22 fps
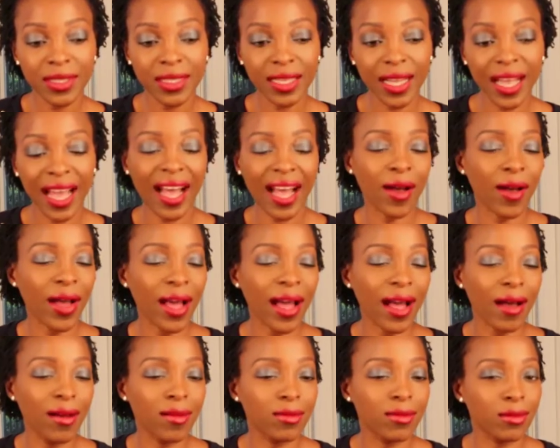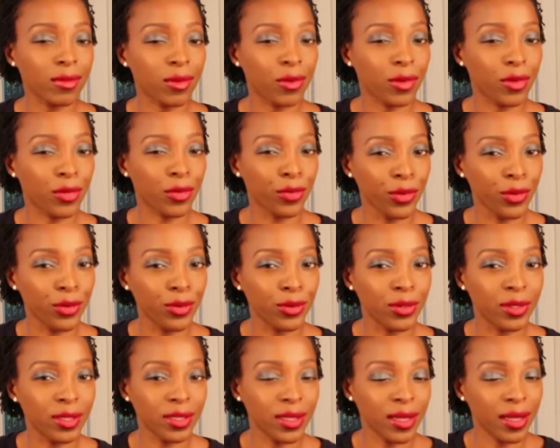how
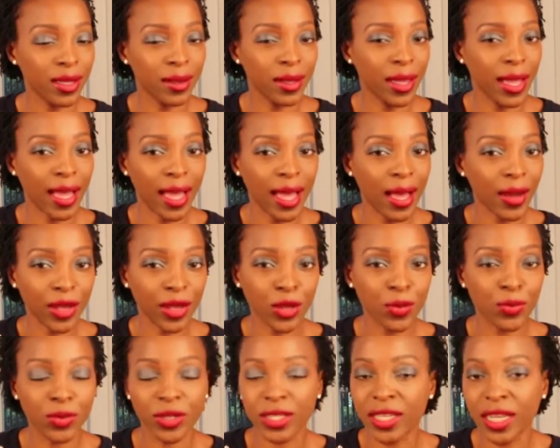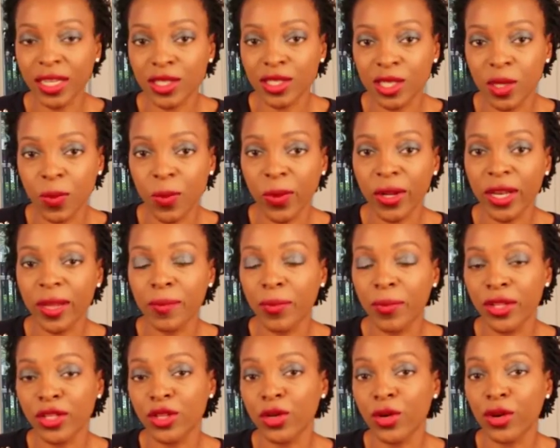crude. How can you protect someone
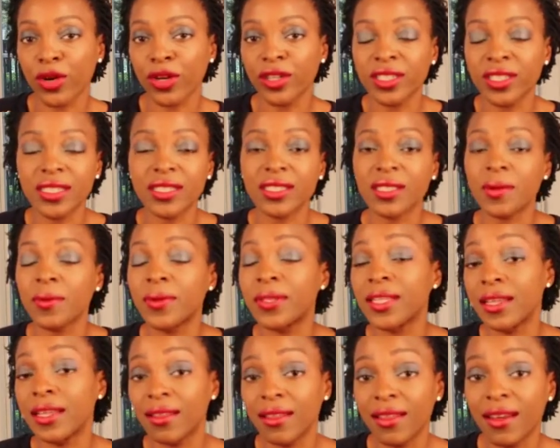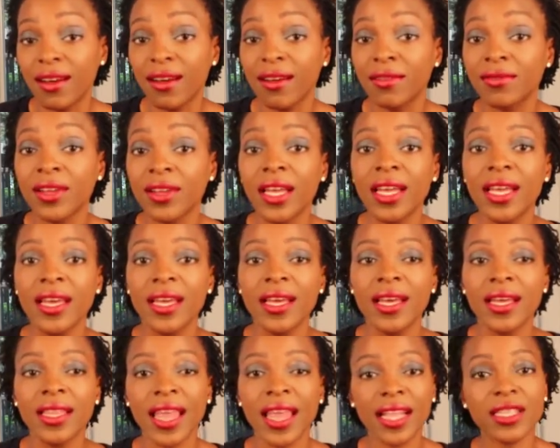but you're hurting someone they love?
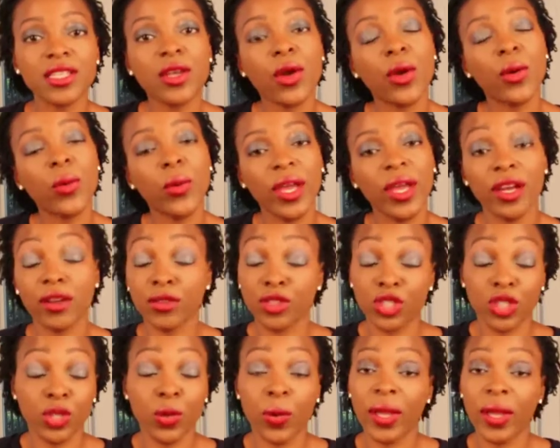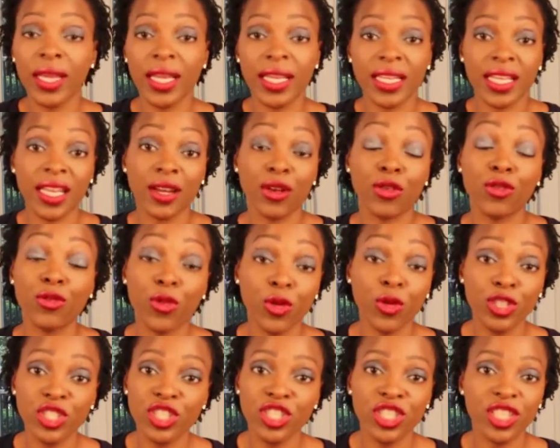That's her way of showing it. And
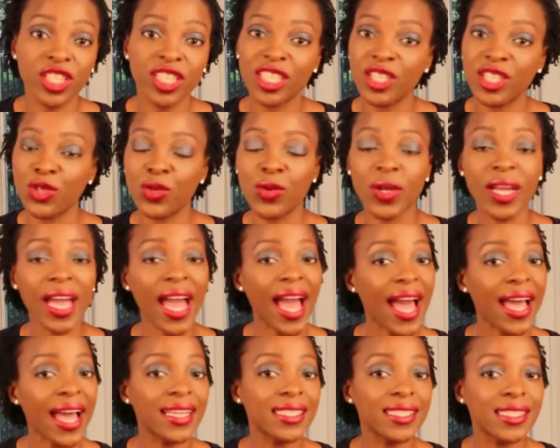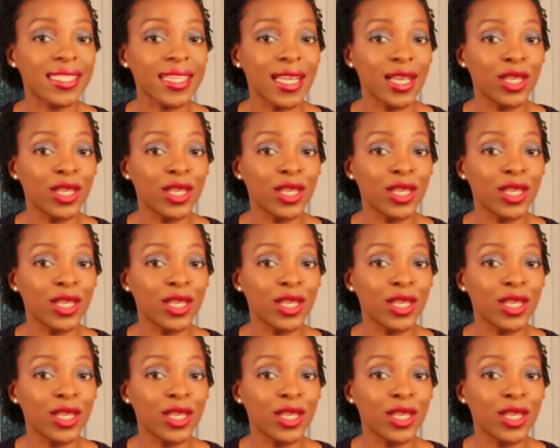unfortunately, you can't